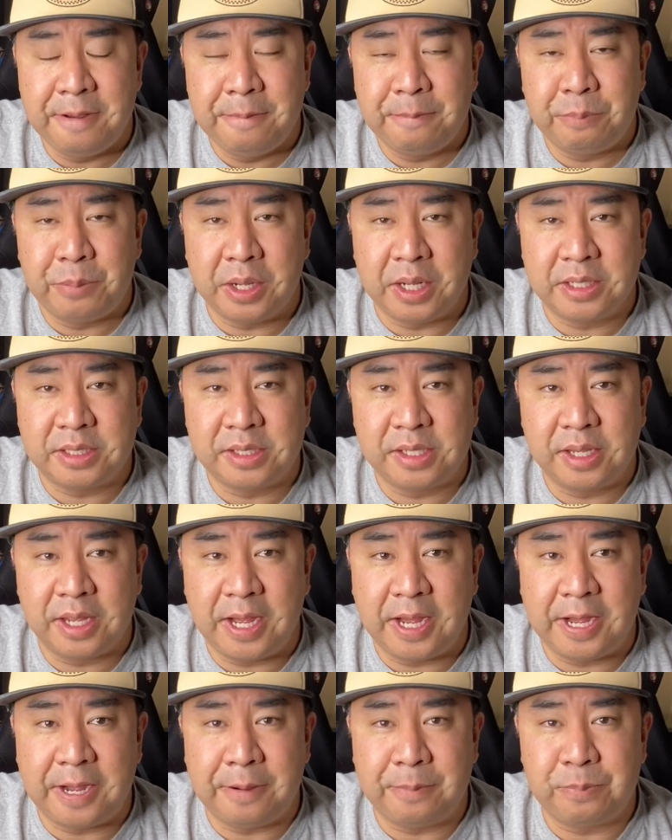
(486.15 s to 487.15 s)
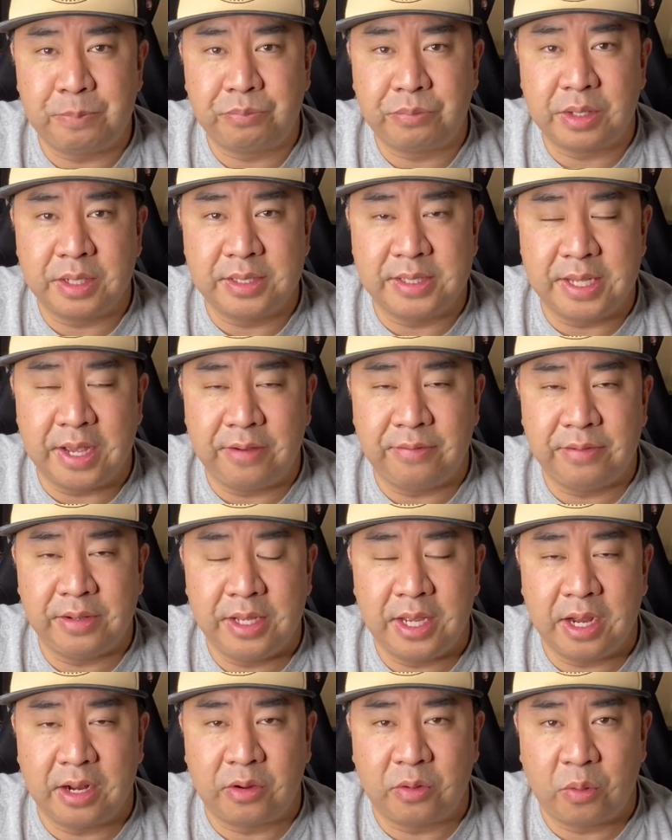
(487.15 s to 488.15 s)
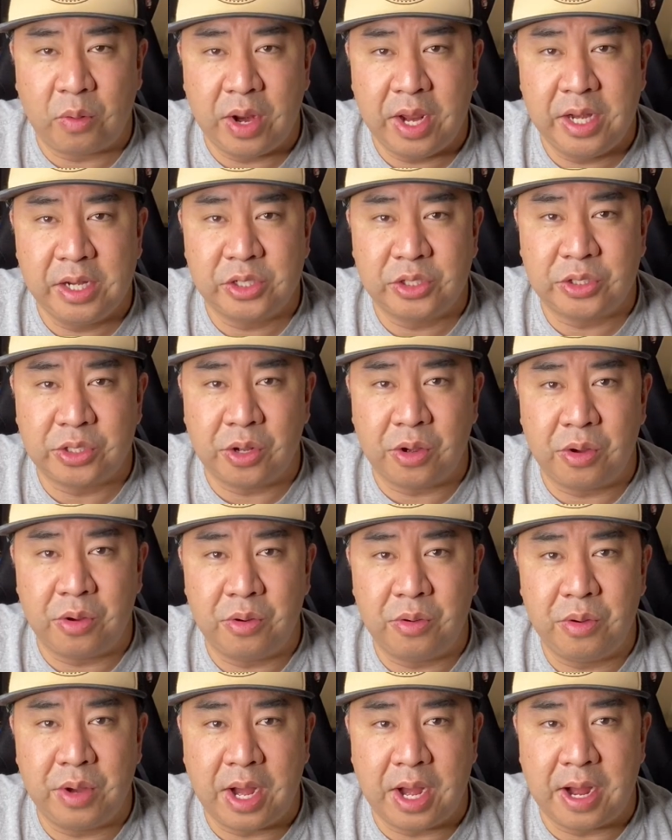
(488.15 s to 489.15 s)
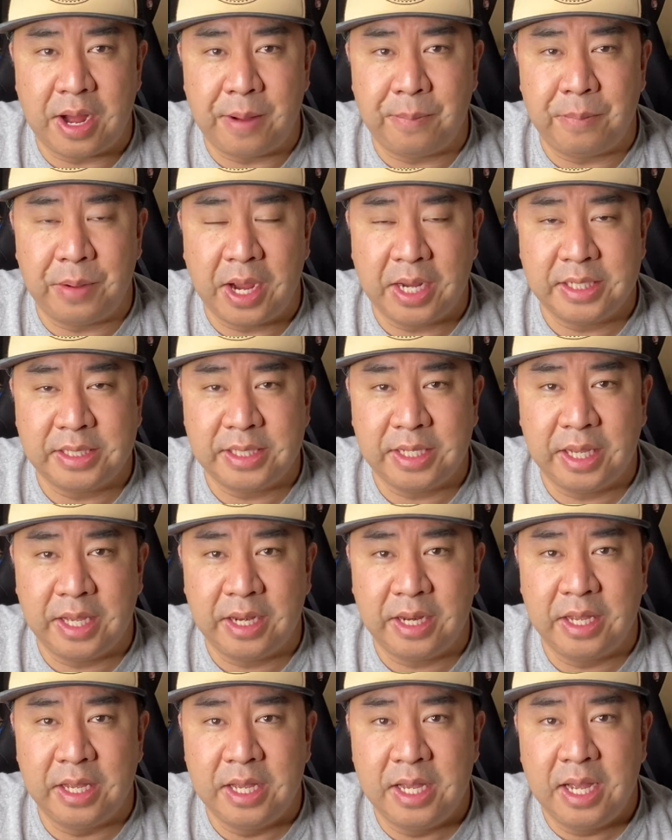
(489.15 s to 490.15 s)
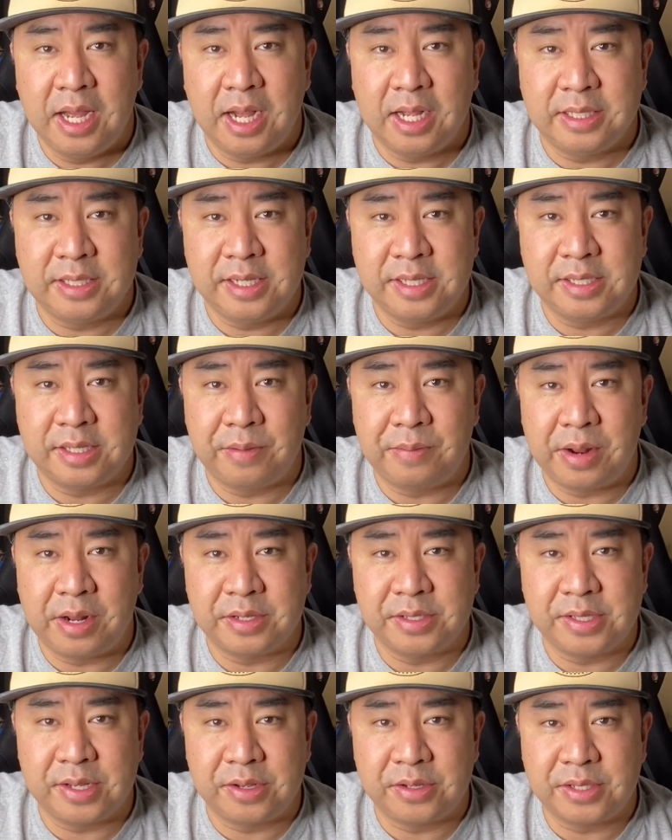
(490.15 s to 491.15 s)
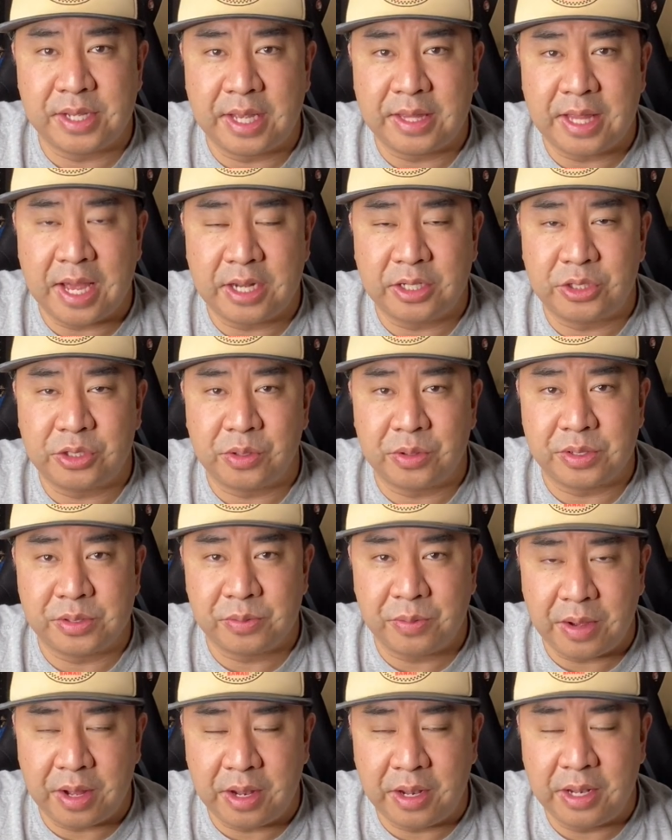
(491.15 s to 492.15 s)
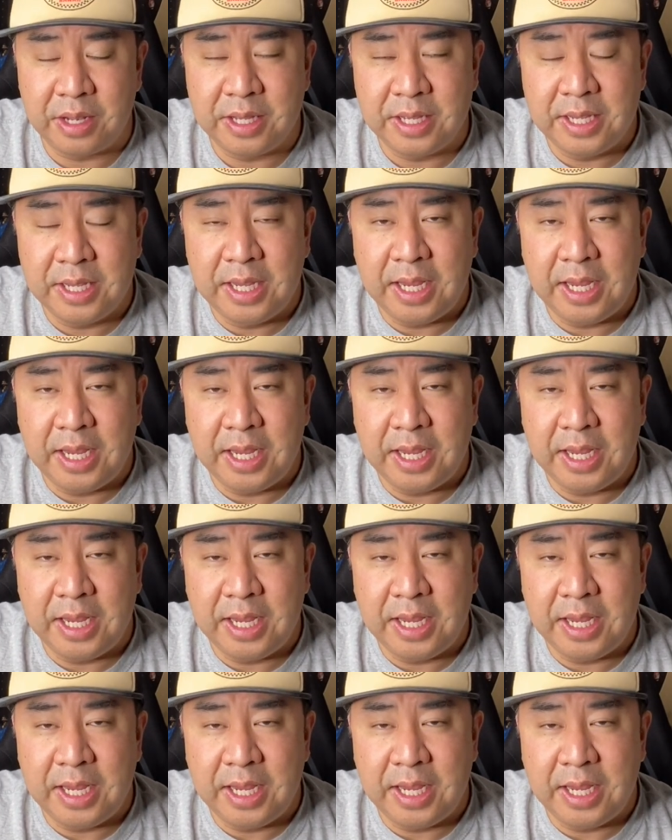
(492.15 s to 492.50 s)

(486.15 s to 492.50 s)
But definitely a great show. I did a decent amount of sales at that show as well.